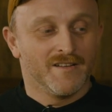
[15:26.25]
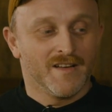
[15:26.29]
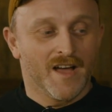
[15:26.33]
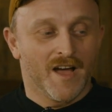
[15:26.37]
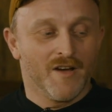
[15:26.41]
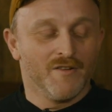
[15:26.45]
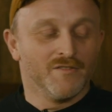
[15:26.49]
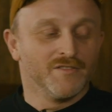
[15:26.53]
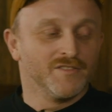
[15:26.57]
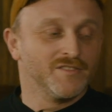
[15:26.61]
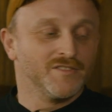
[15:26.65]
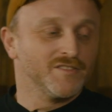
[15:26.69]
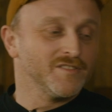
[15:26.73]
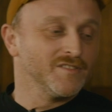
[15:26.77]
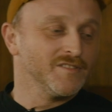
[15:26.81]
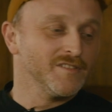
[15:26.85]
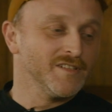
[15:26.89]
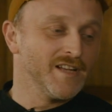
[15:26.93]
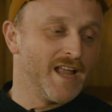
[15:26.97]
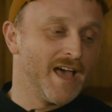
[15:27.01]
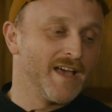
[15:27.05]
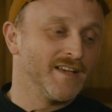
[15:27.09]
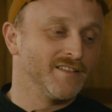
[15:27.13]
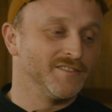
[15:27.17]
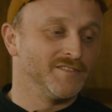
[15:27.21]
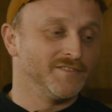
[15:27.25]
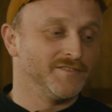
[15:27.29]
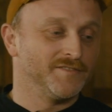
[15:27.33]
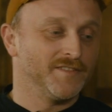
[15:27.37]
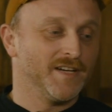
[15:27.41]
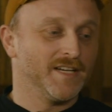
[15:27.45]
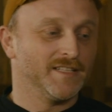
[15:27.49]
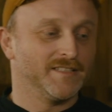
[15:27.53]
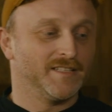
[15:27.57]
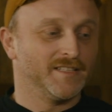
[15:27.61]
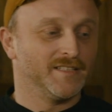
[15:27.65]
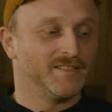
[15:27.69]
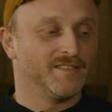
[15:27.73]
also like the
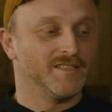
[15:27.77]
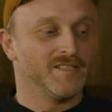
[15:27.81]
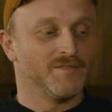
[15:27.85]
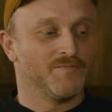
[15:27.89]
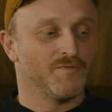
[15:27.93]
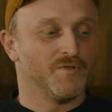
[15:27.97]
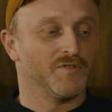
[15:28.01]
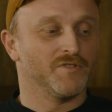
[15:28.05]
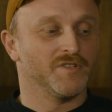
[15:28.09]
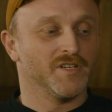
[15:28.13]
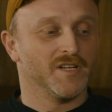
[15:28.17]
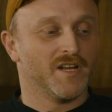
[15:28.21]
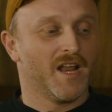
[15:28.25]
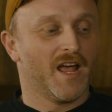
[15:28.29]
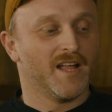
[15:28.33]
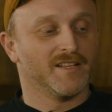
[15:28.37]
fact that this project